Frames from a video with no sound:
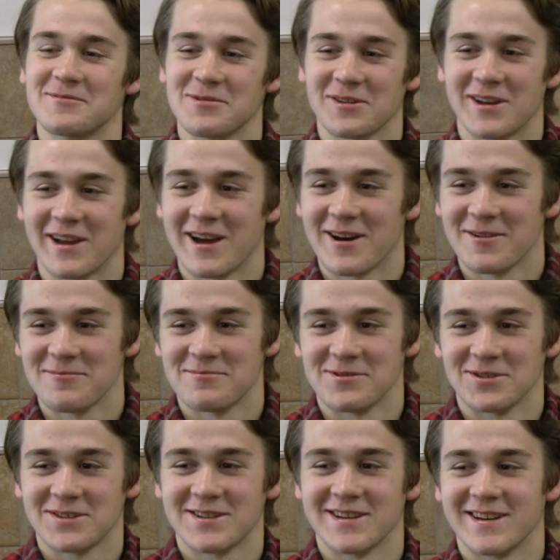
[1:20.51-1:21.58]
working out,
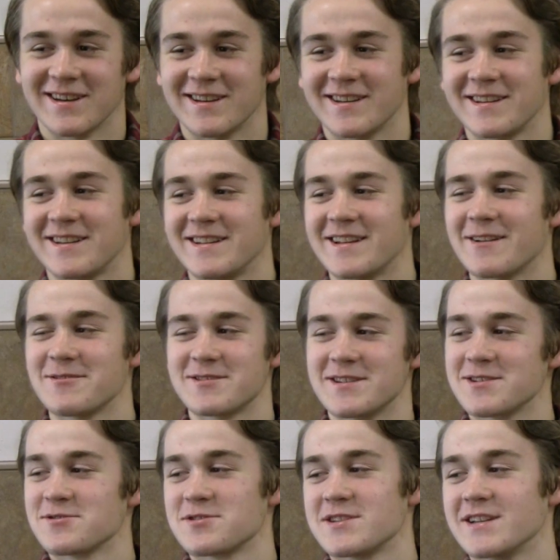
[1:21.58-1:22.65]
but uh, that was
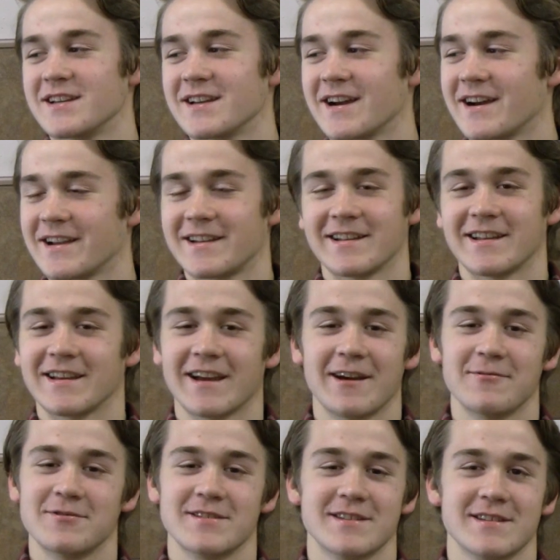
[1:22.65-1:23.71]
interesting. I, like, I
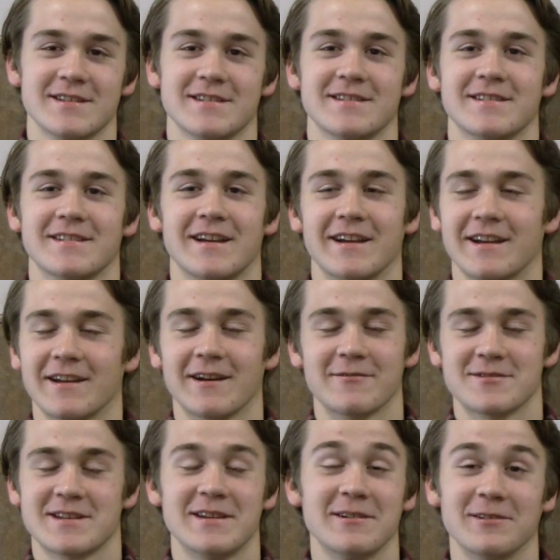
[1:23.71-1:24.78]
was I, I
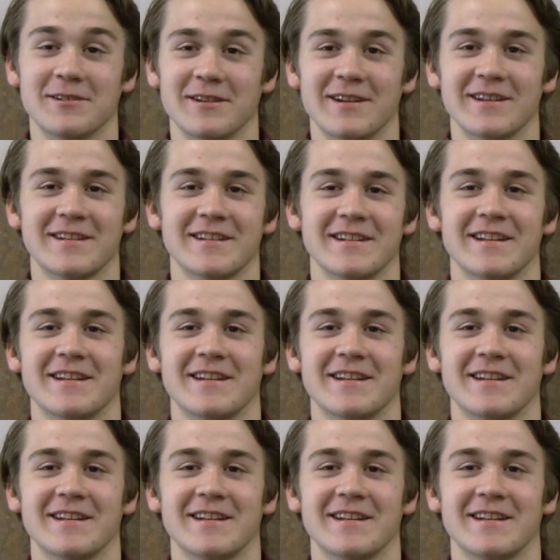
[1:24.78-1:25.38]
was killed in it and,